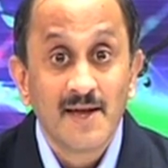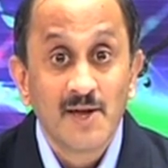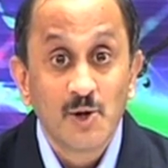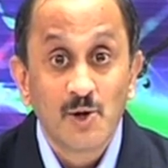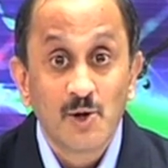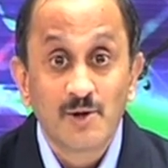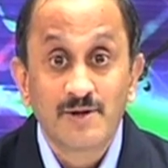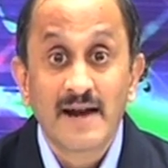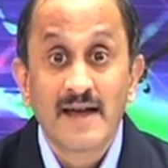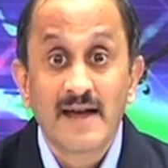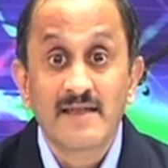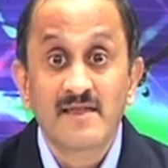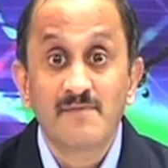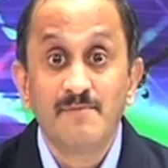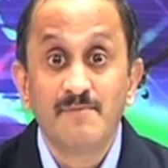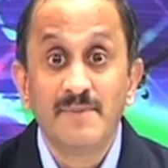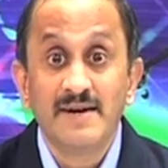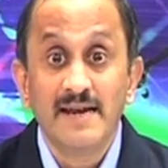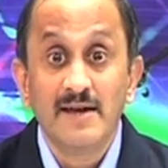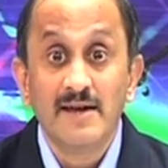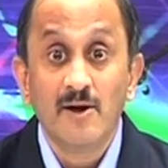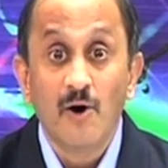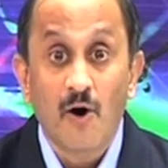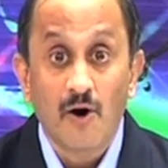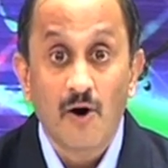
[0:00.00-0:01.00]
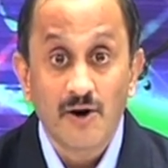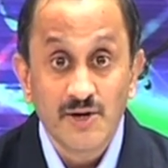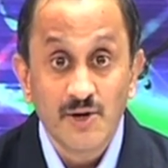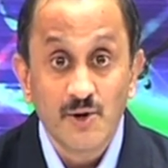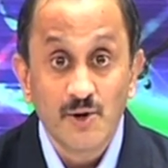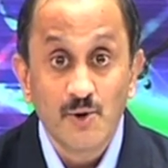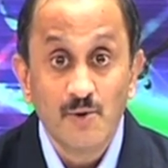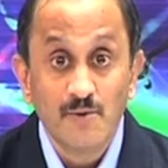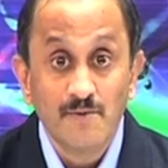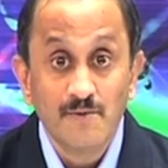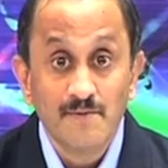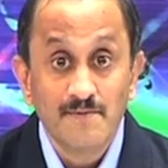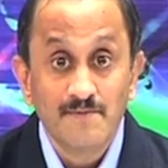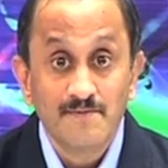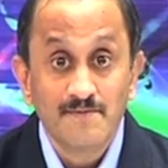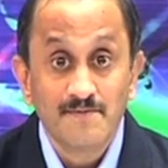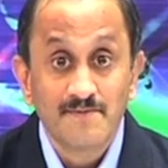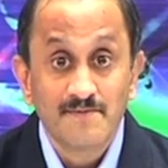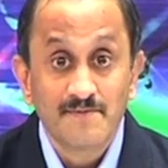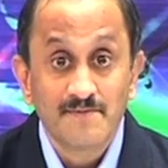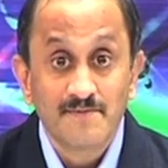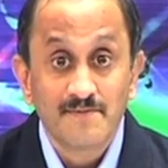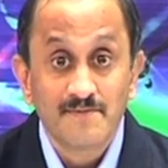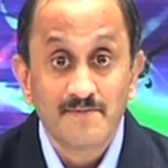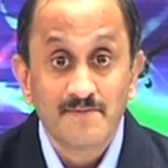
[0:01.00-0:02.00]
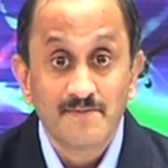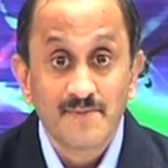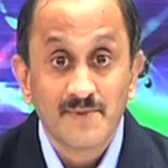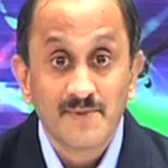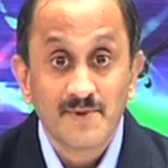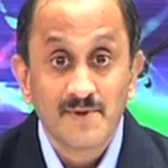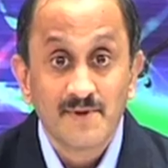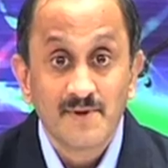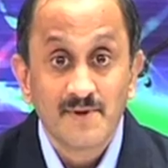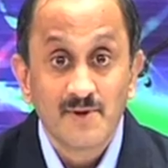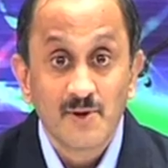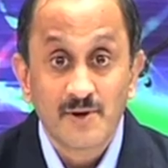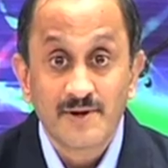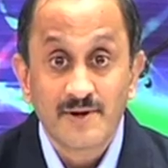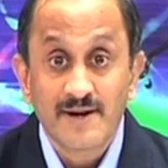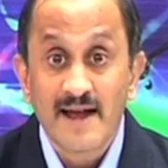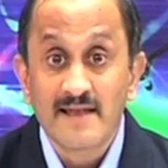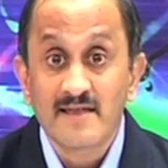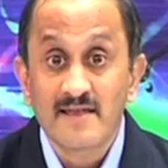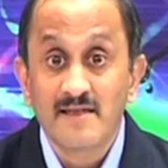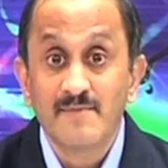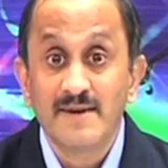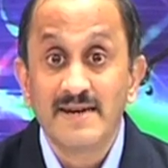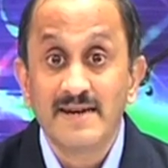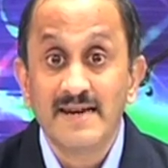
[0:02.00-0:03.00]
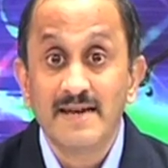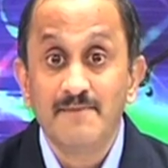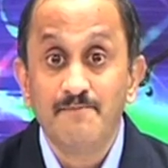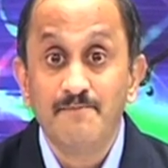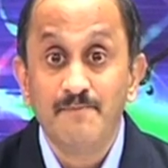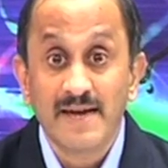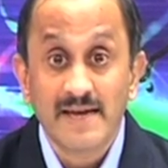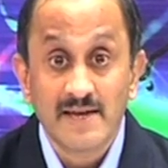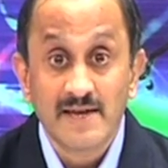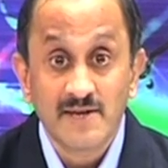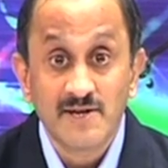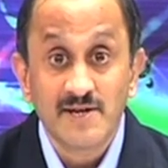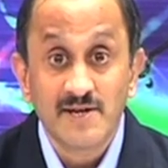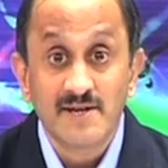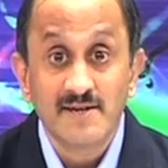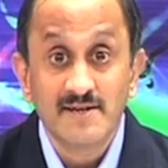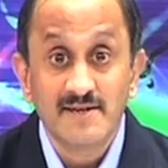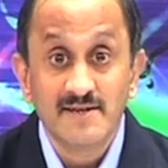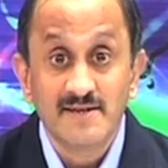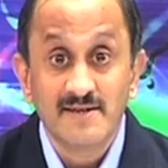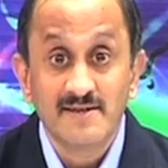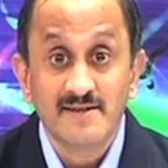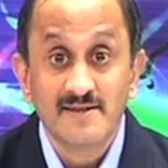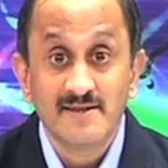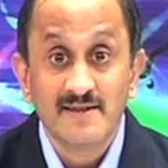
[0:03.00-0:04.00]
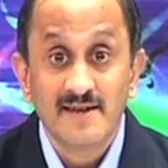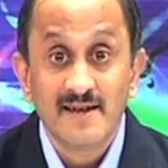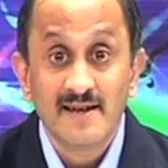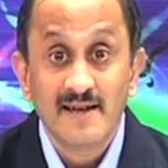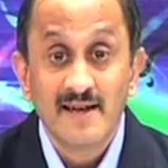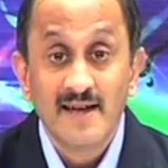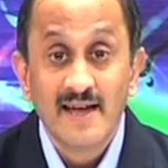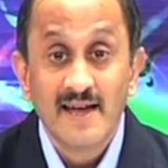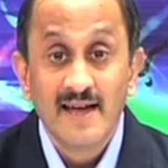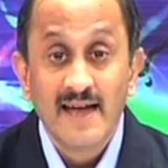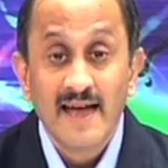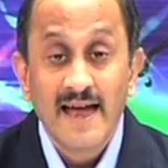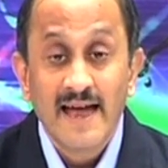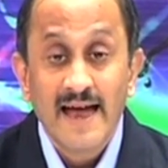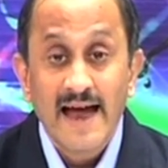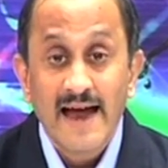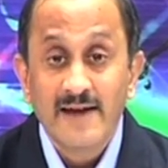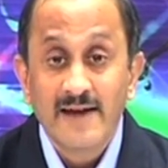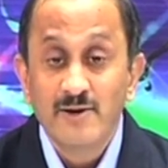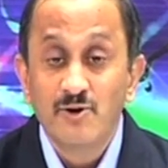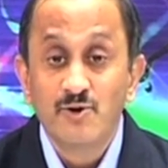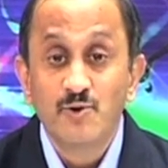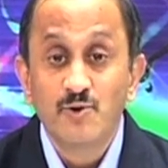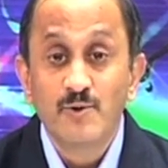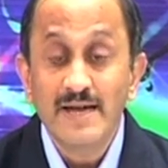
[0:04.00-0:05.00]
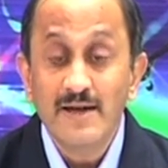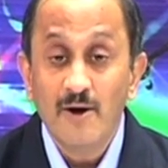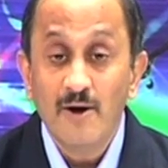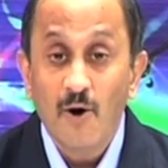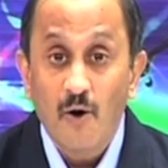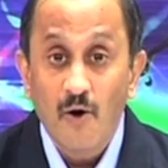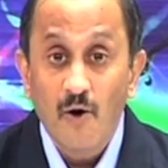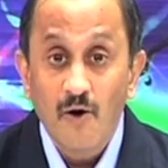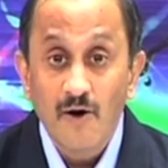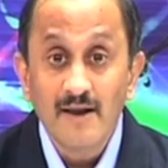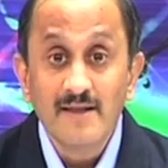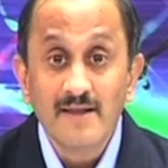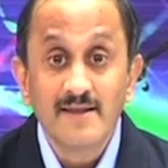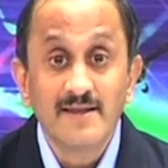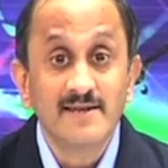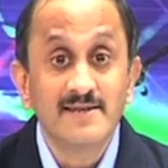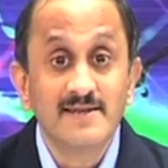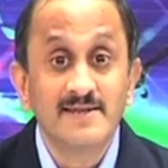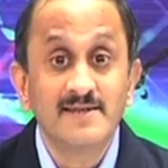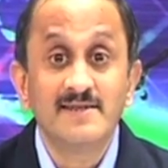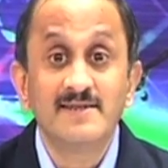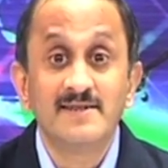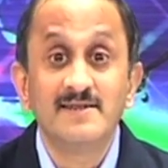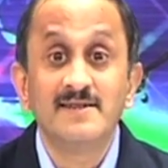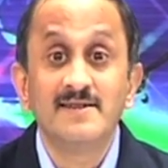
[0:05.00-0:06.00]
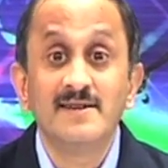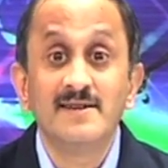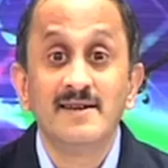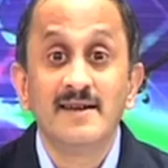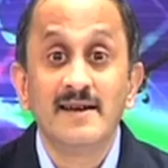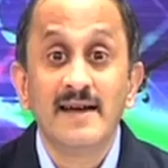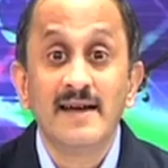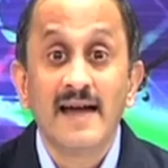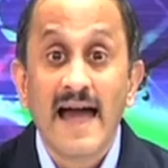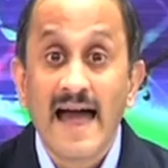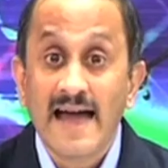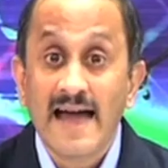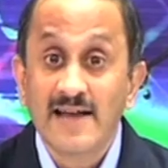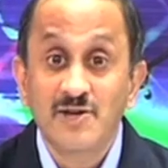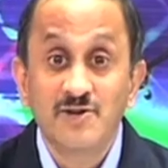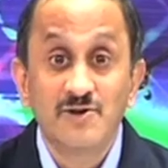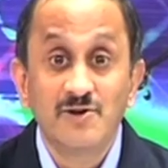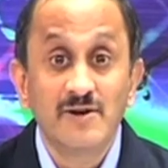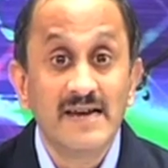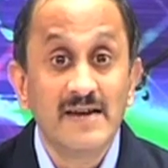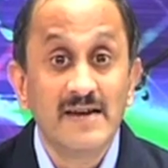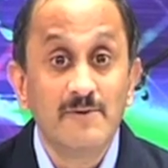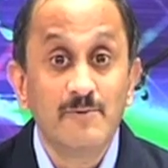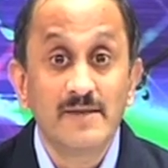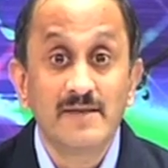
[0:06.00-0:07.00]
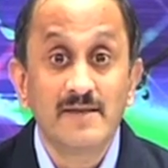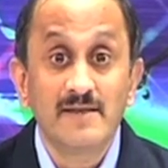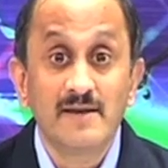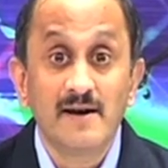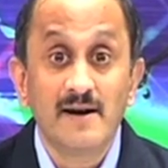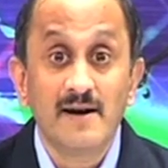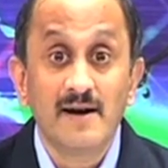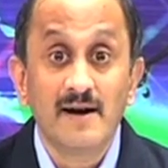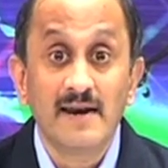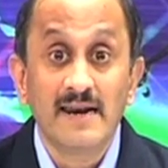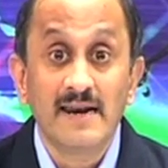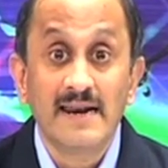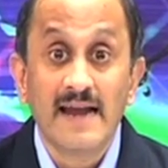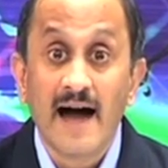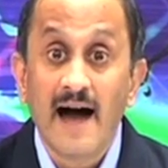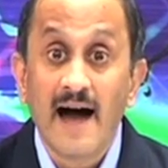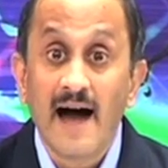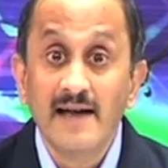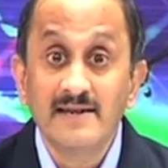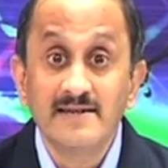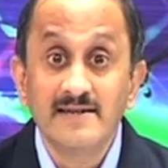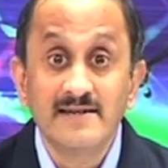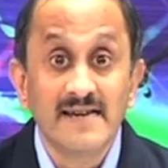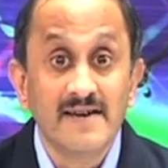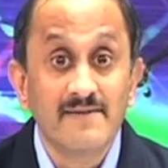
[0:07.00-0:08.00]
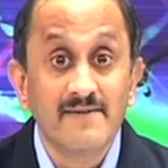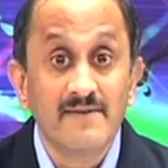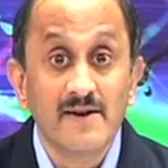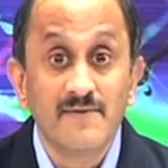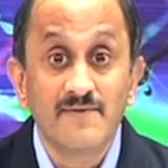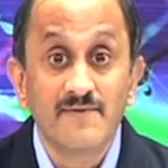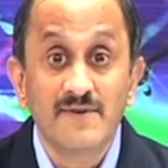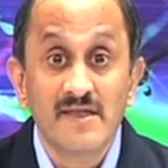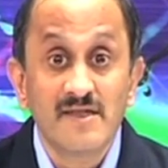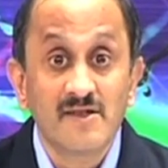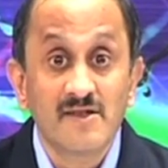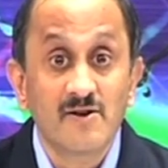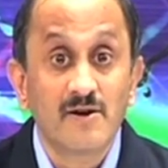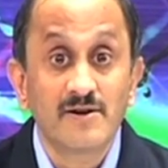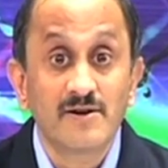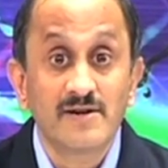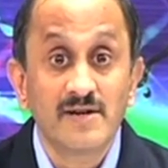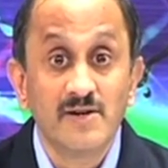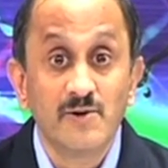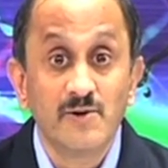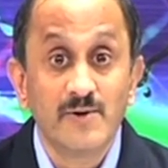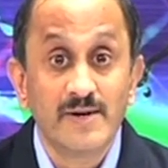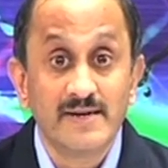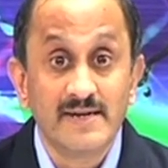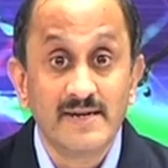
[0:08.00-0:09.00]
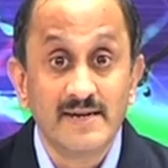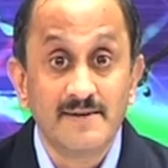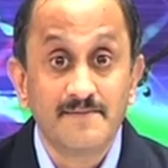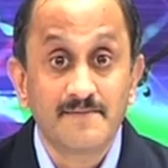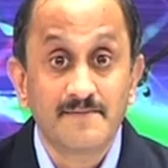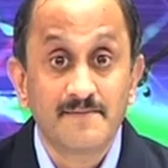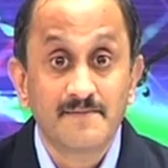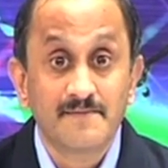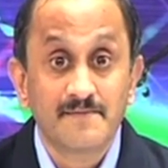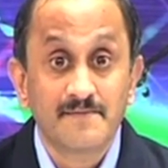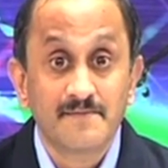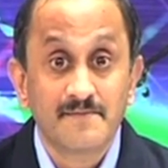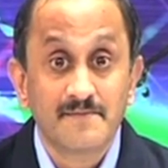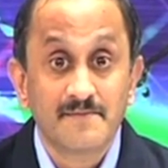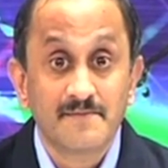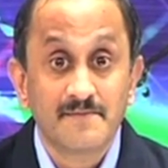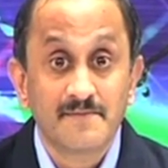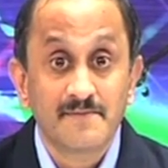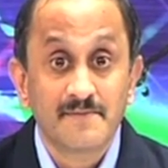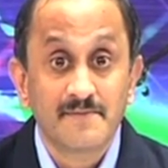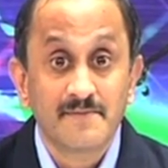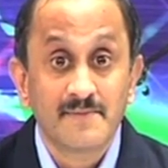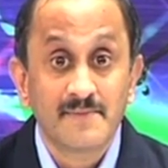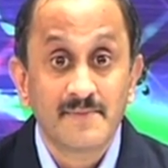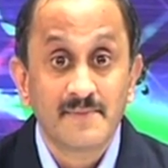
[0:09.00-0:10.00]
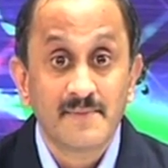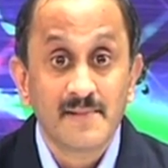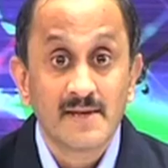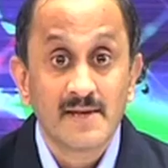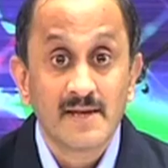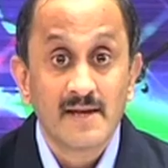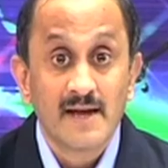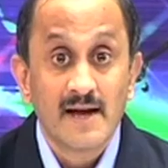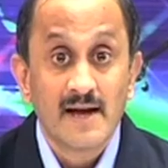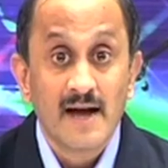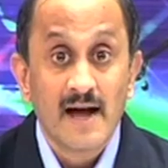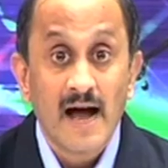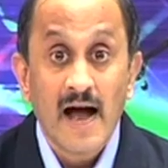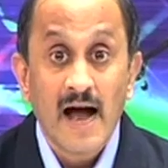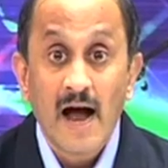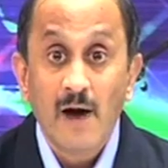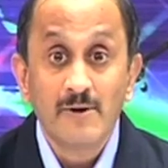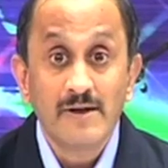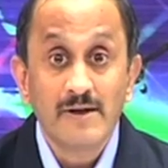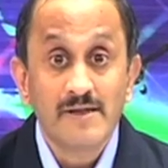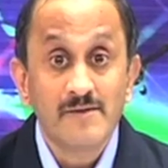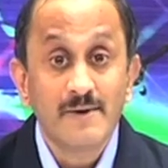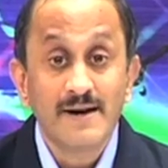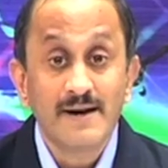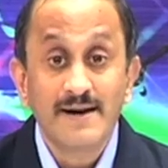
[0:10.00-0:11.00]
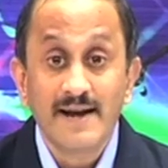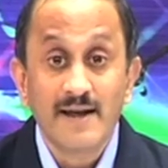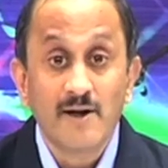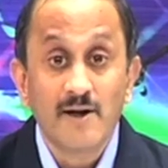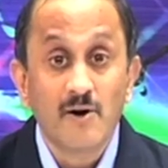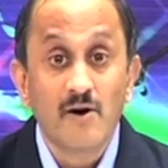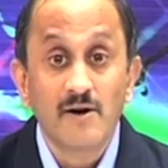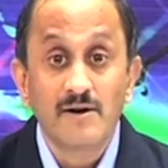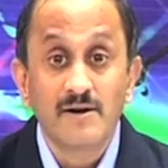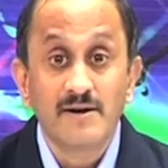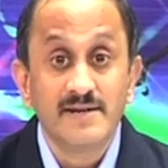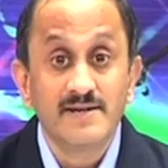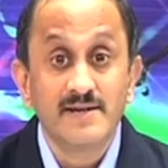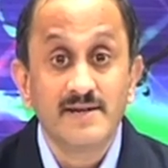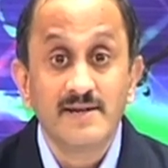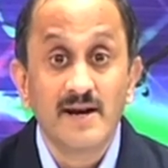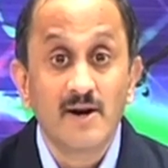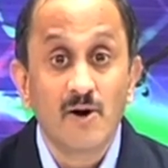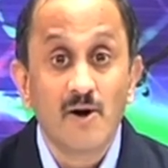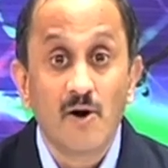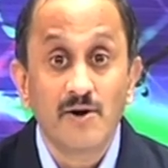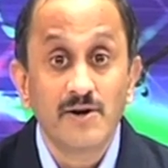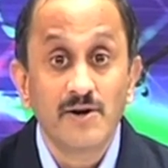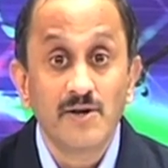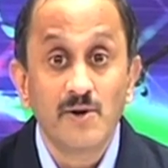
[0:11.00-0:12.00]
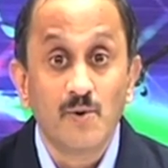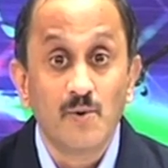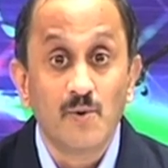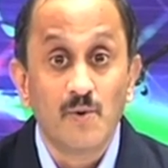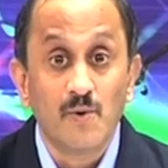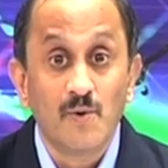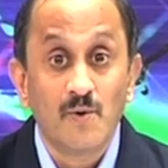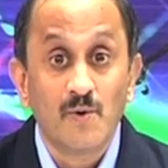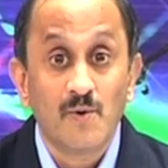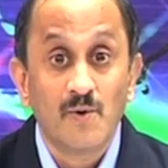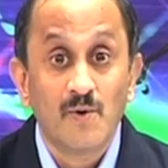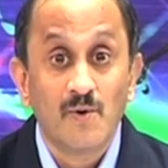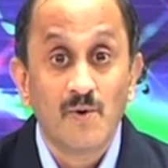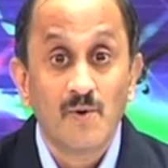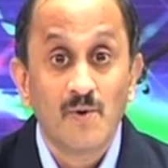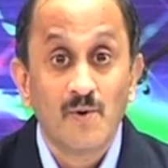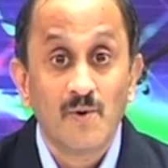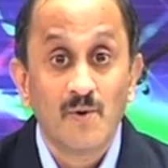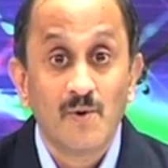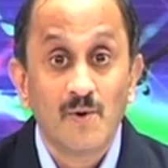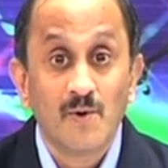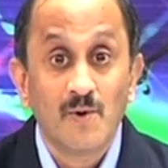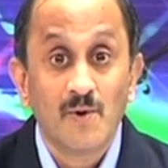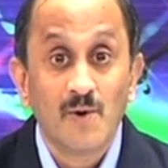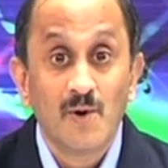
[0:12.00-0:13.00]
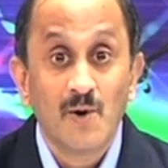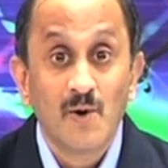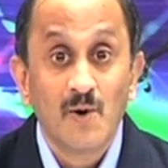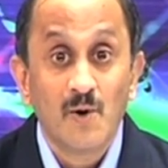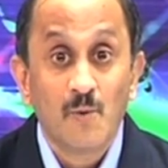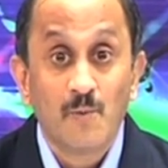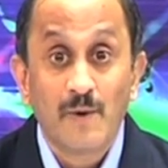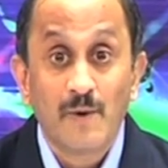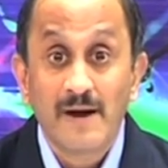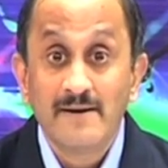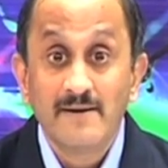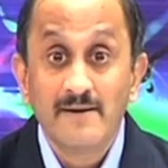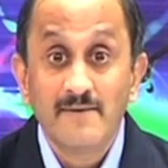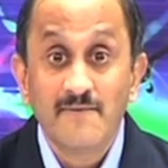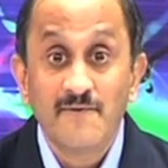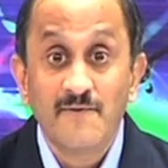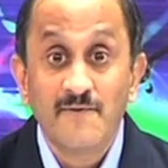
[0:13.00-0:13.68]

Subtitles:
You are transmitting audio, you are transmitting pictures, and you are doing all this actually with a large level of discontinuity. How does one record digital audio? One